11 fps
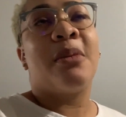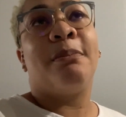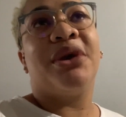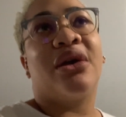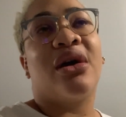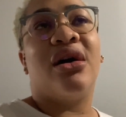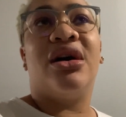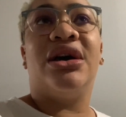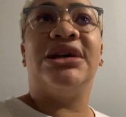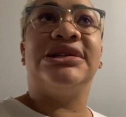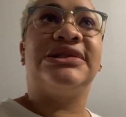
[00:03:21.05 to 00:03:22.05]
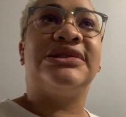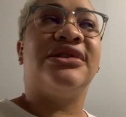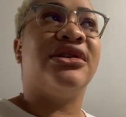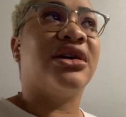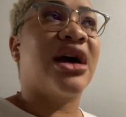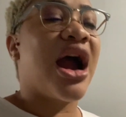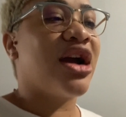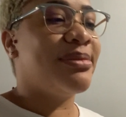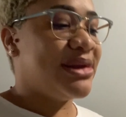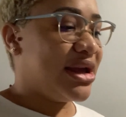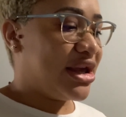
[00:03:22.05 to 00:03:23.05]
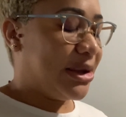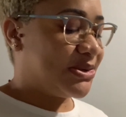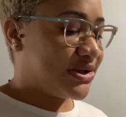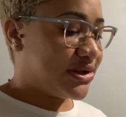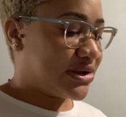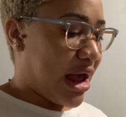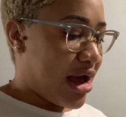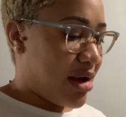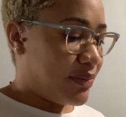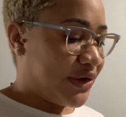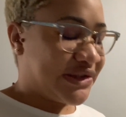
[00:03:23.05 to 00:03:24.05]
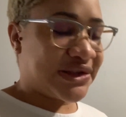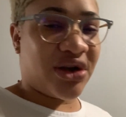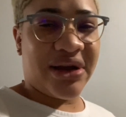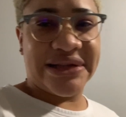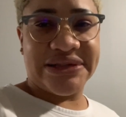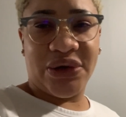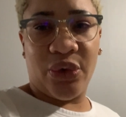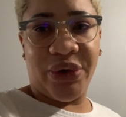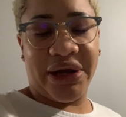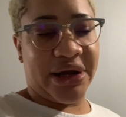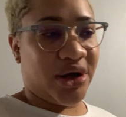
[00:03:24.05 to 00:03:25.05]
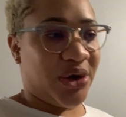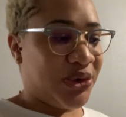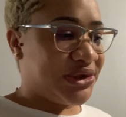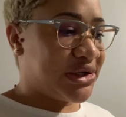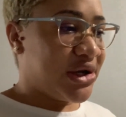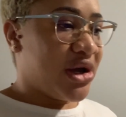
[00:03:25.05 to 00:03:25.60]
because the CarPlay keeps disconnecting, going in and out.